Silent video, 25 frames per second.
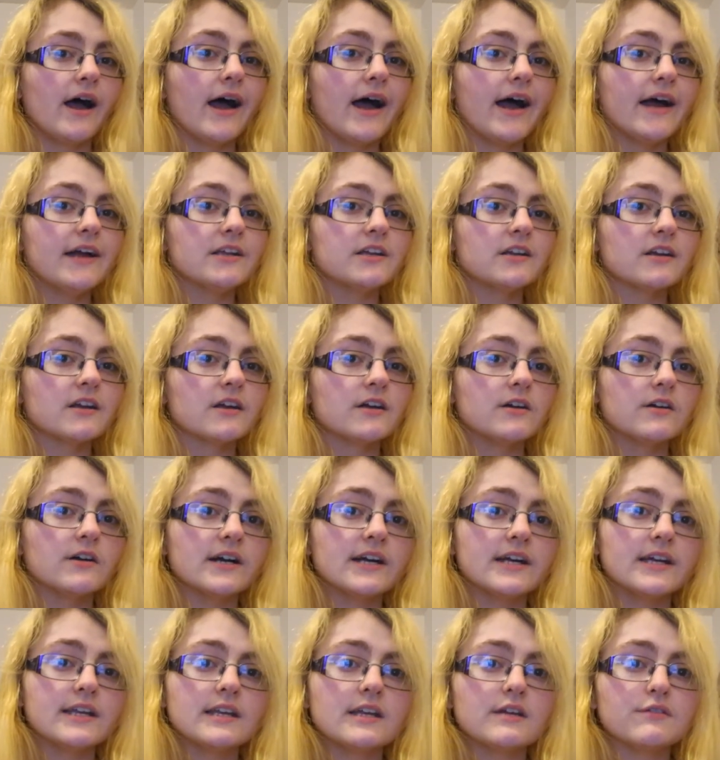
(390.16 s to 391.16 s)
And you know,
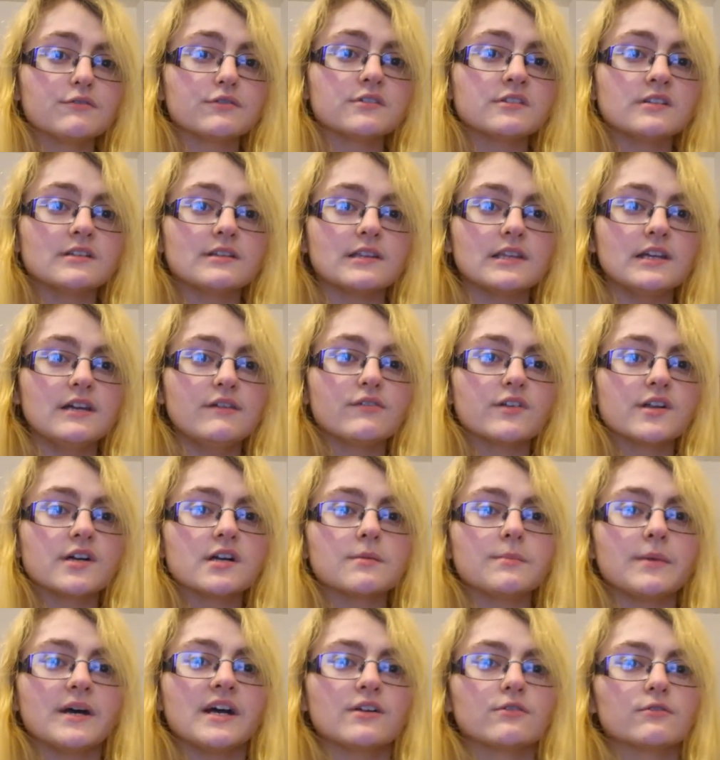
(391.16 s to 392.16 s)
I didn't even leave
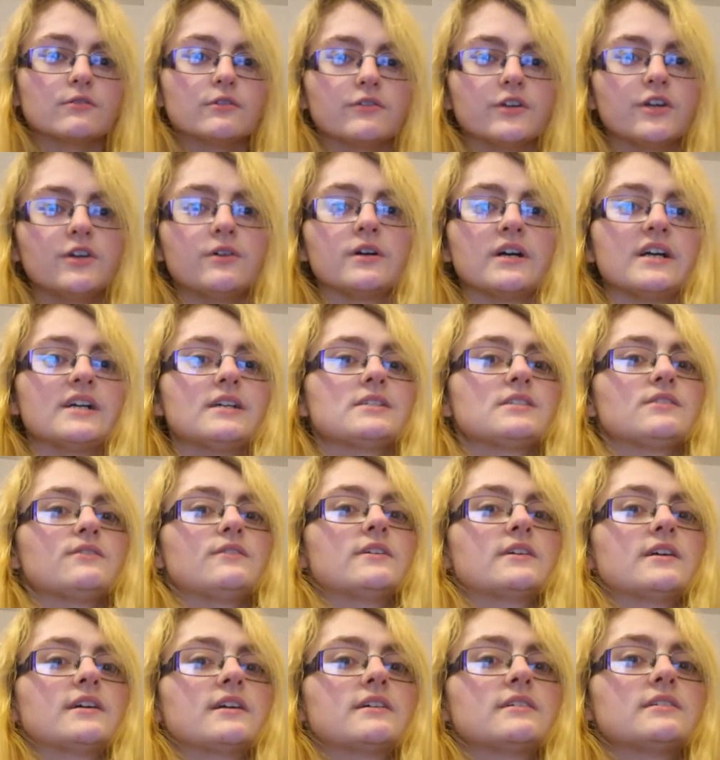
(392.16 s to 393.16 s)
like a bad review, I just
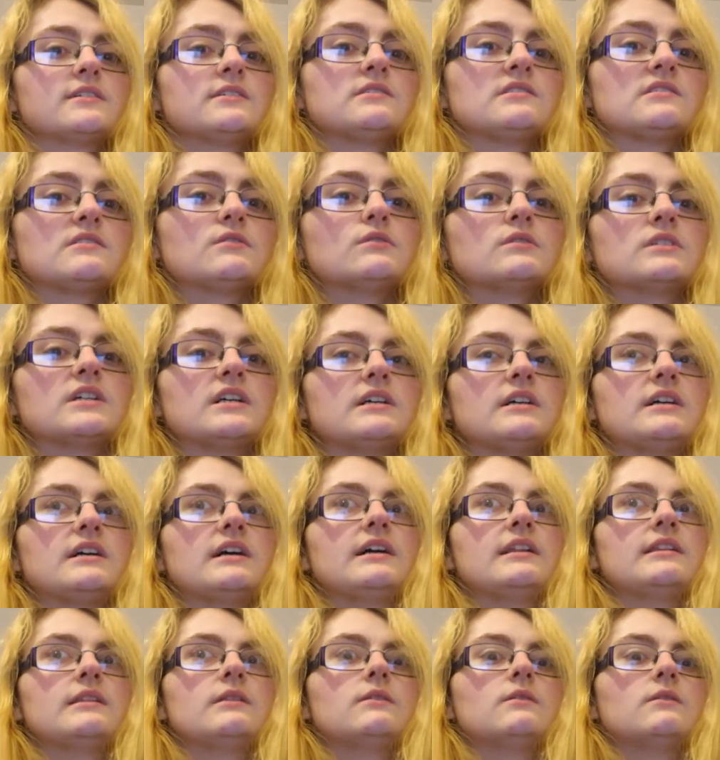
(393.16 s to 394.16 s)
fucking uninstalled it,
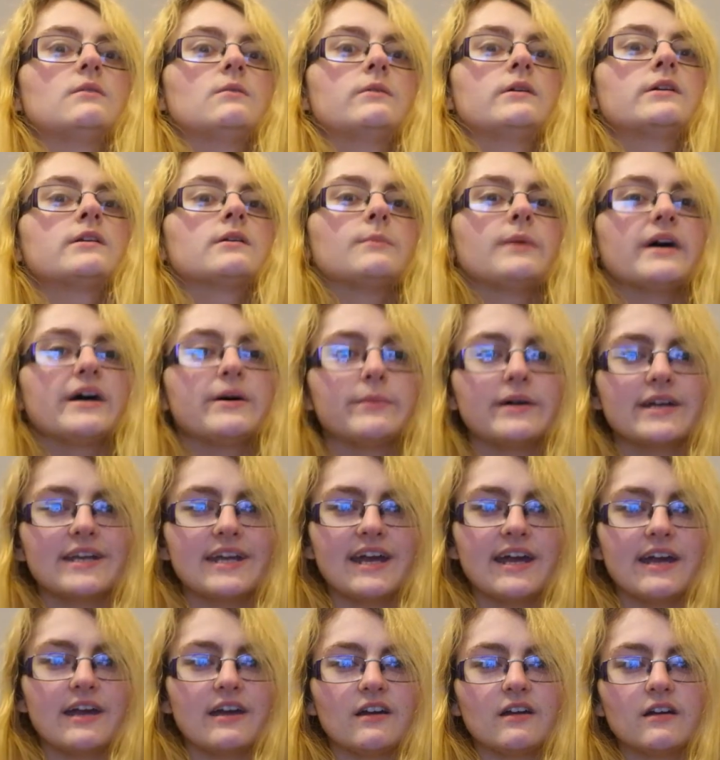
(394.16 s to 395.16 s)
and went about my
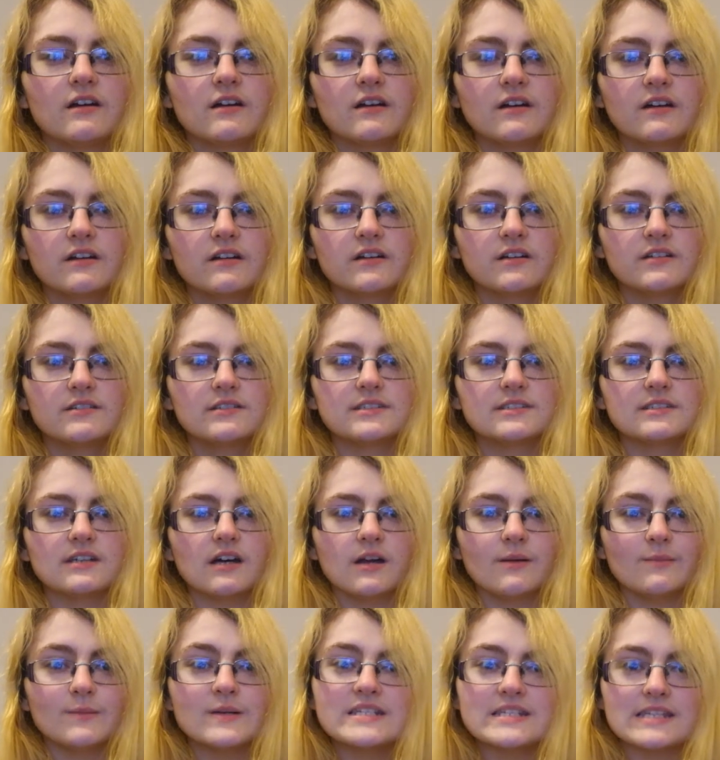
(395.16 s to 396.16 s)
day, because
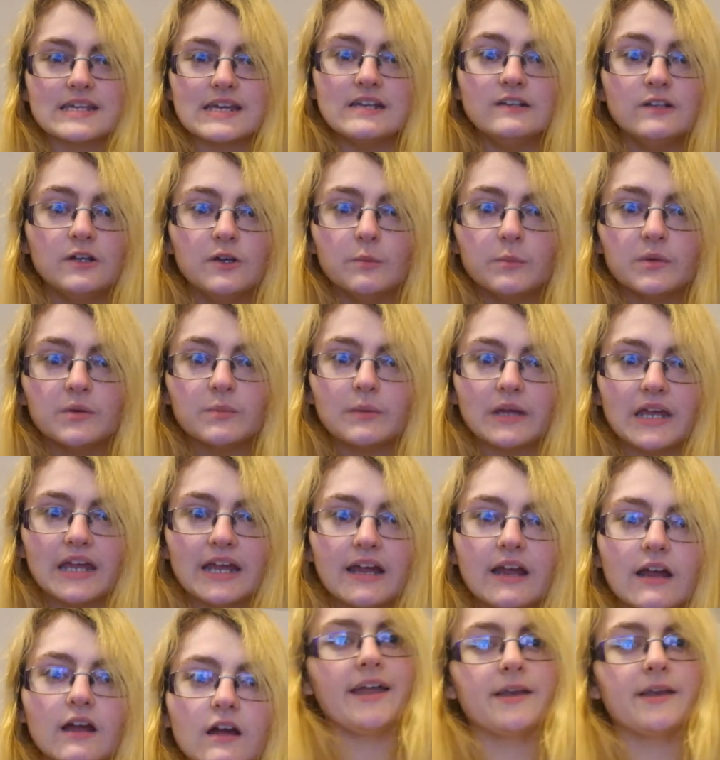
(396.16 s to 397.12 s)
I'm a sane human being.